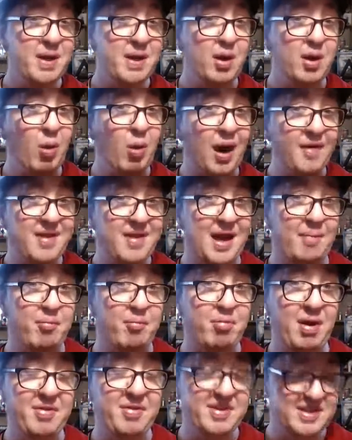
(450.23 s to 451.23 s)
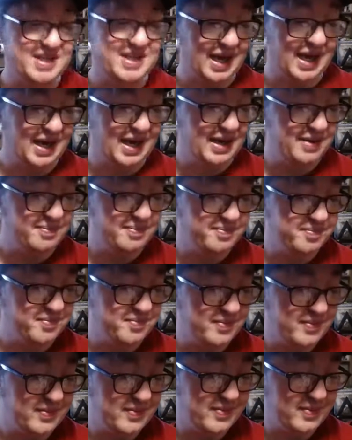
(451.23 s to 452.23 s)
It's been a while since I played this game.